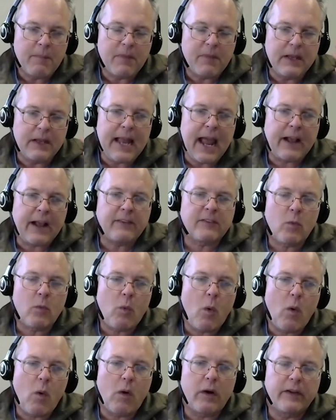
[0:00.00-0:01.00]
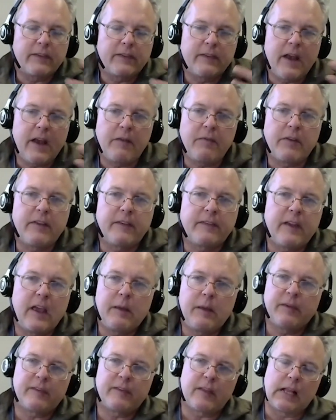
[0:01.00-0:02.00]
next war is never the
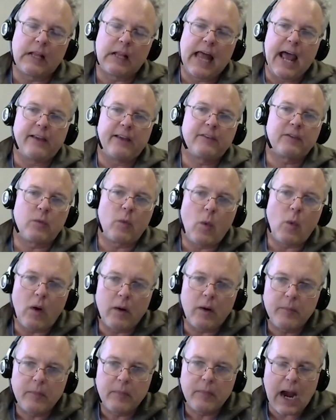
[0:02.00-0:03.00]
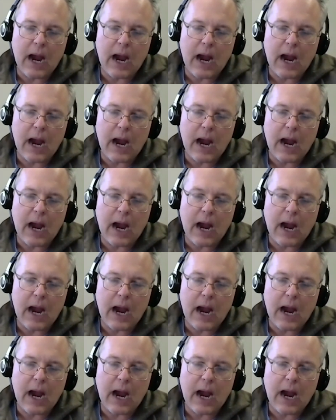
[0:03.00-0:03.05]
same as the last war.